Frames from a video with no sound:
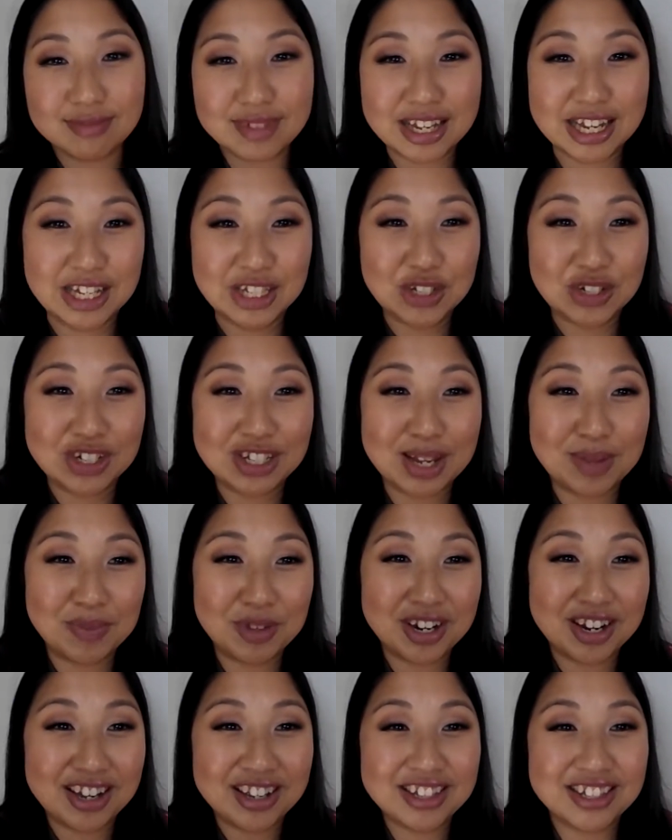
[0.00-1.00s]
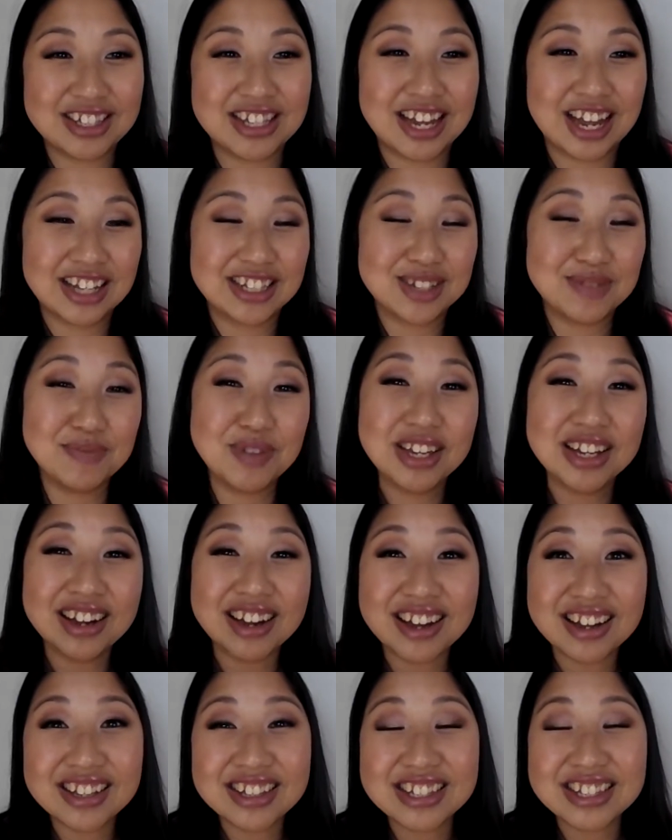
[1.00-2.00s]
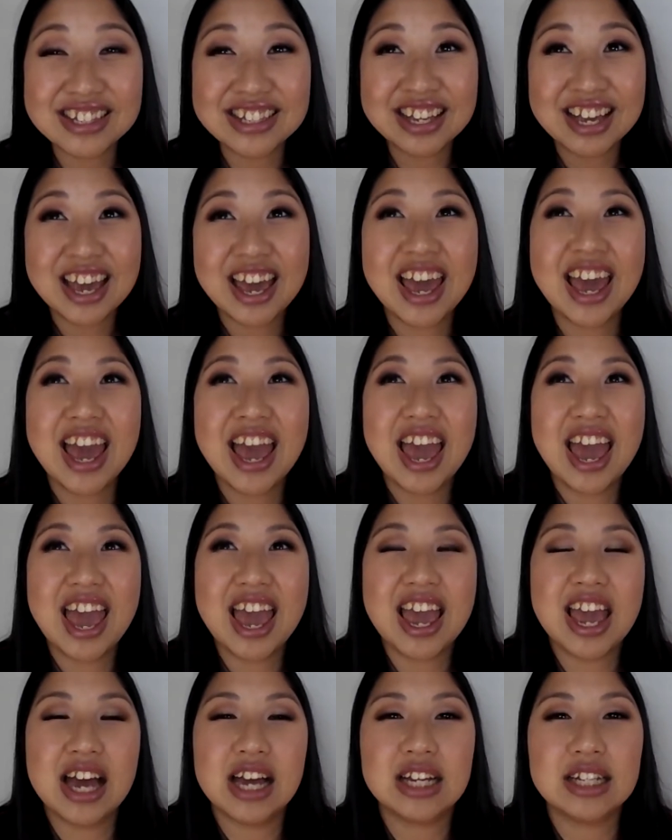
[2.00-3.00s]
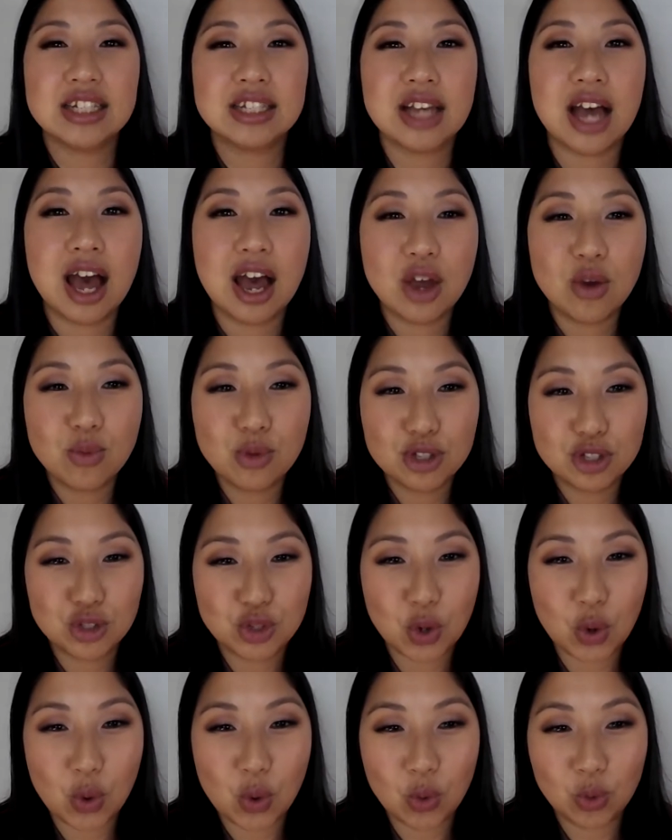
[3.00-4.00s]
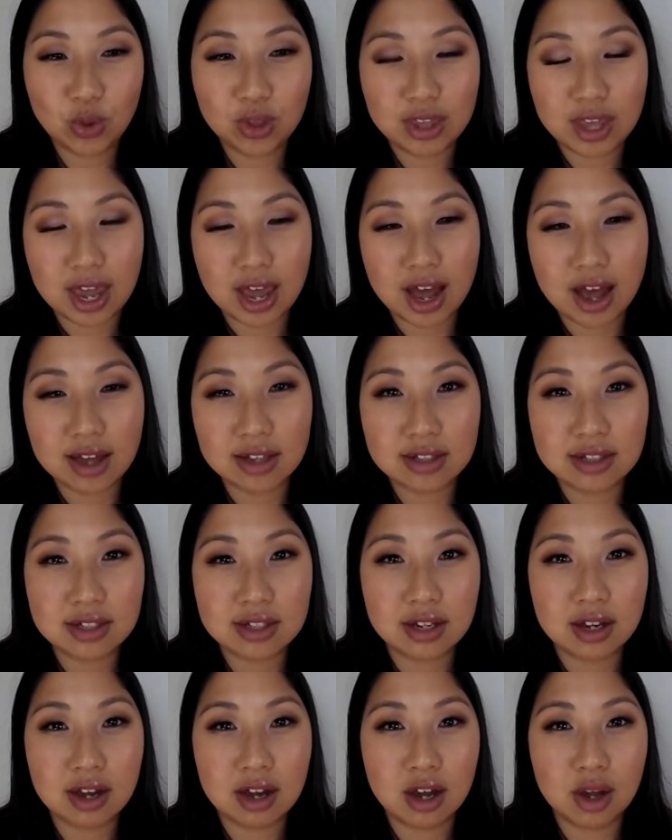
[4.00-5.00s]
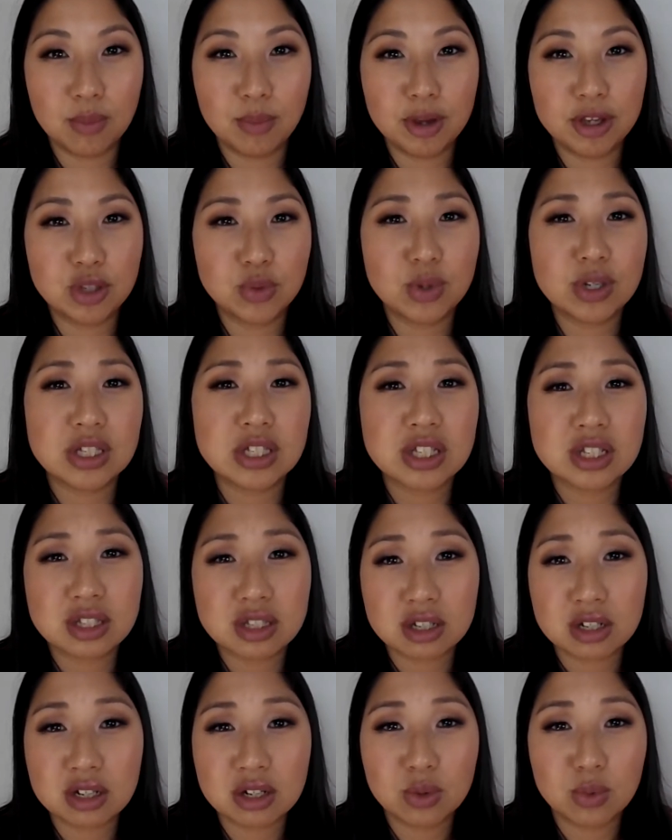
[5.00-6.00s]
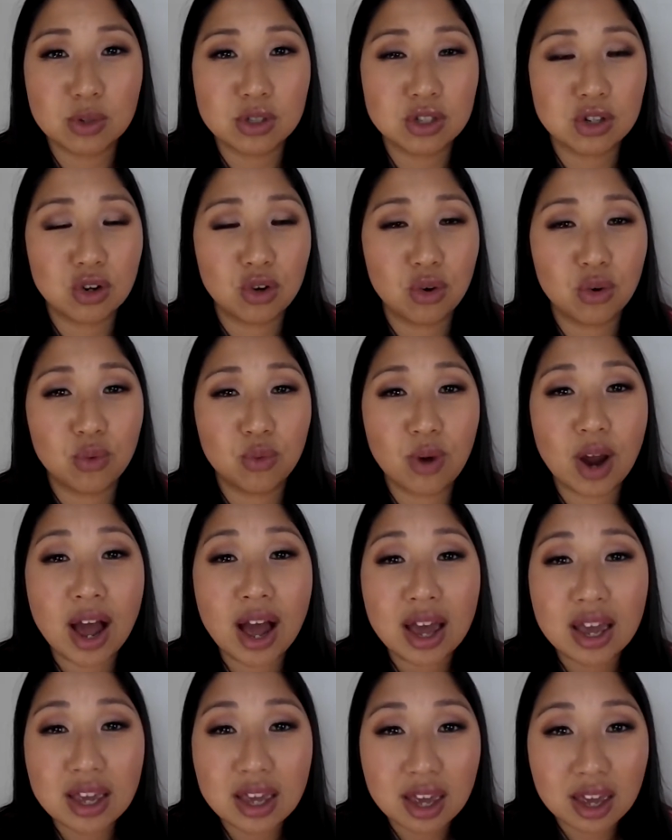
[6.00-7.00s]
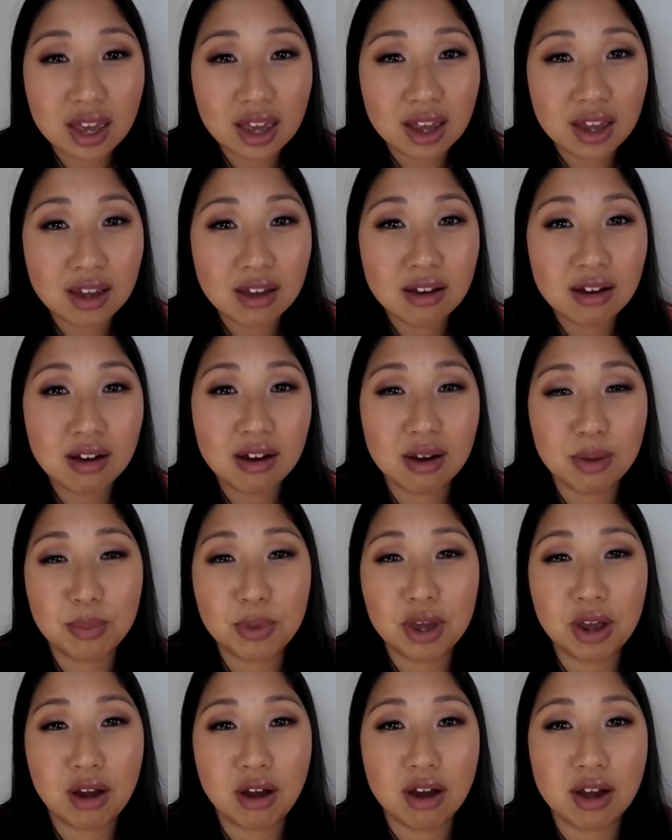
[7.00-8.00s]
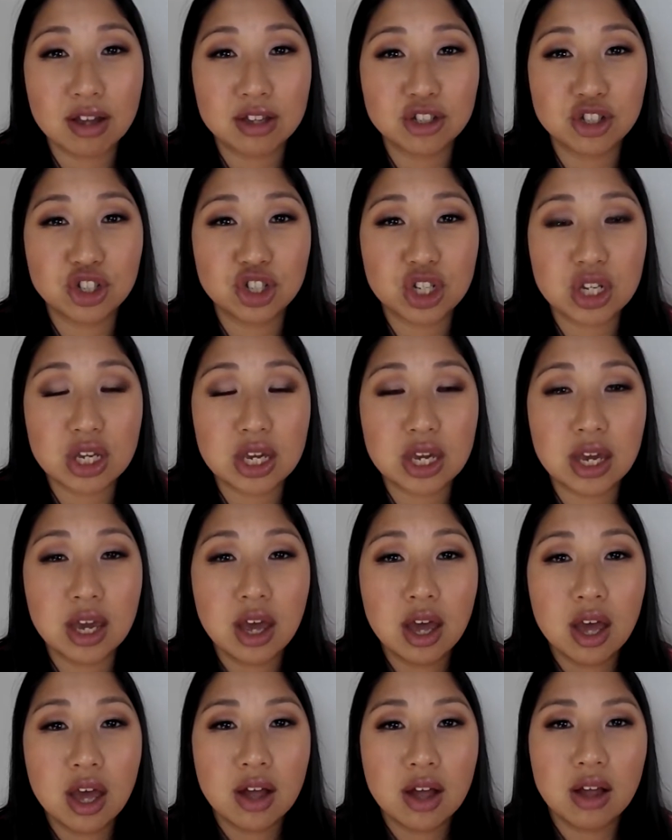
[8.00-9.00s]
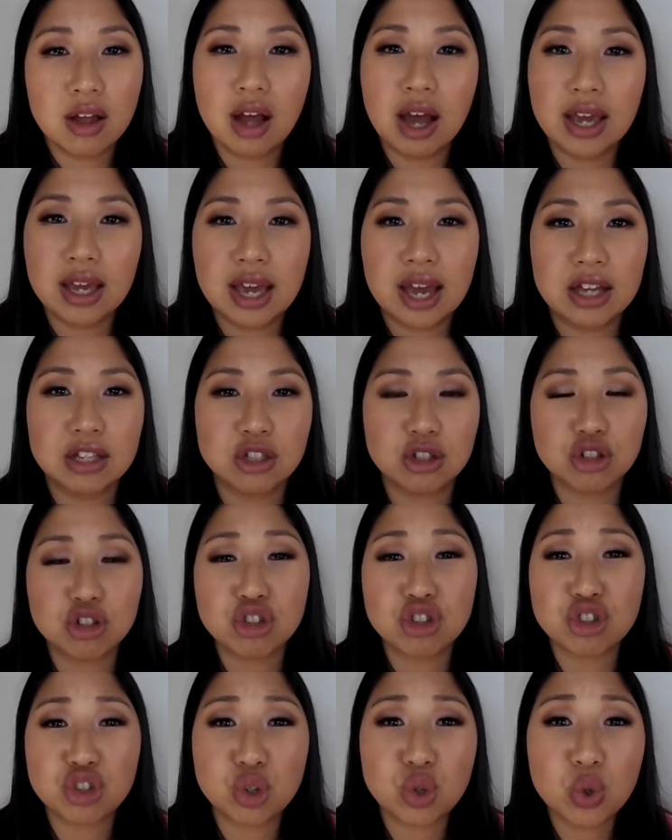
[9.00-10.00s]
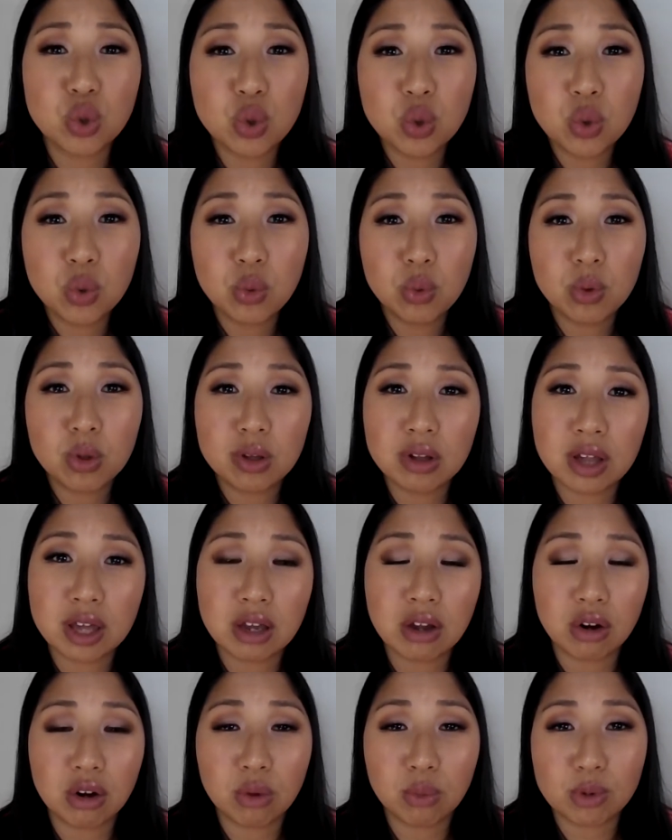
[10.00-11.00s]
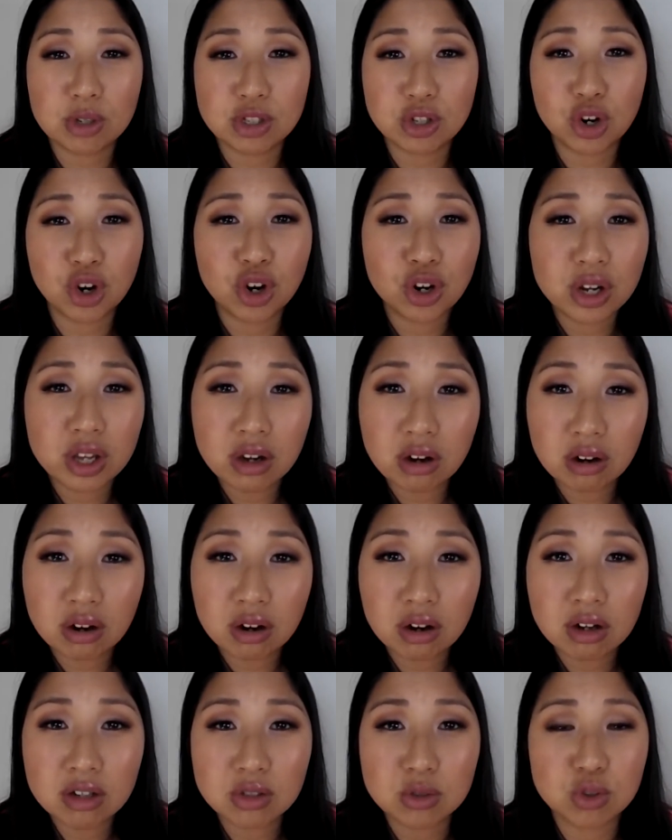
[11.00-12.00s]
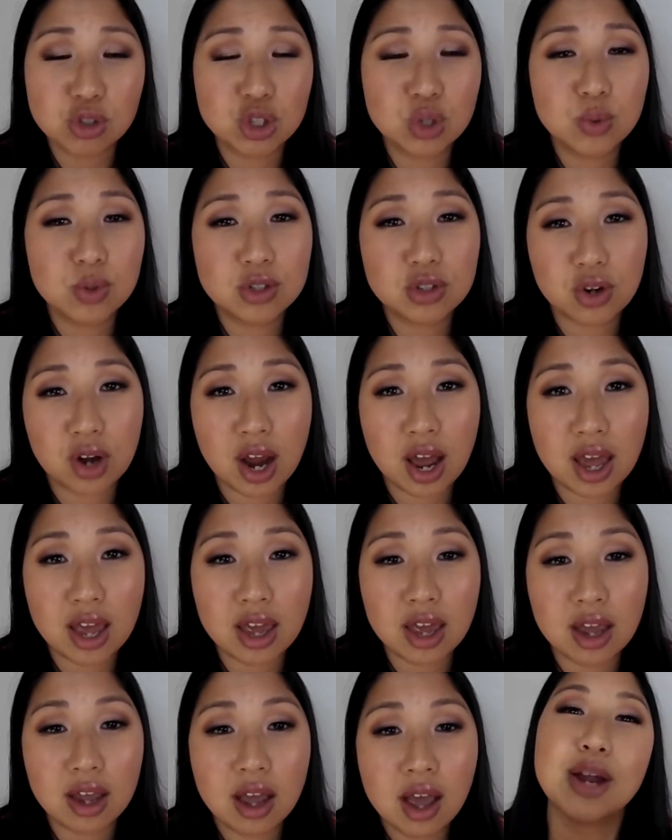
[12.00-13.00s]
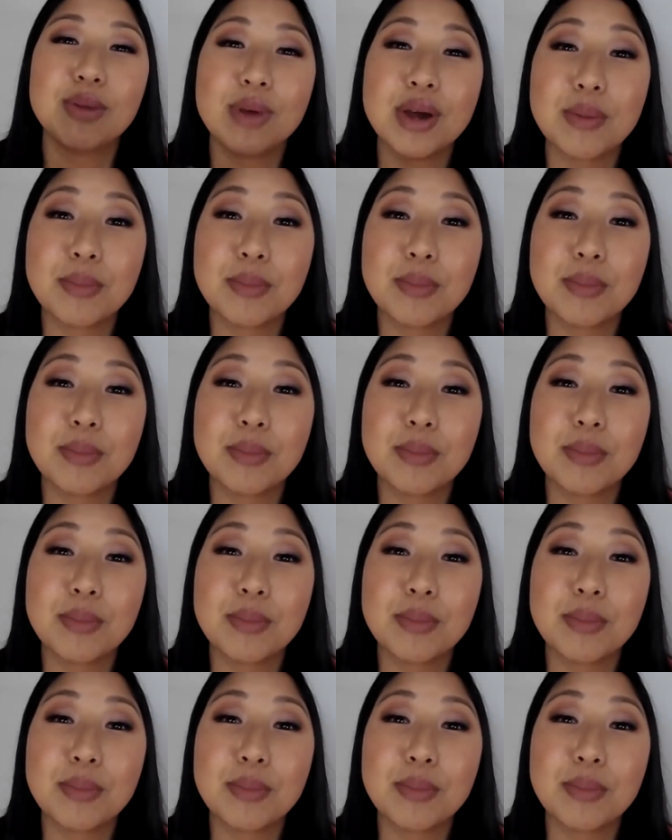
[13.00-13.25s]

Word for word: intercepted us they got to meet us and I was told that uh, my twin sister was crying uh, because she I guess her shoe like was hurting her so she was crying. My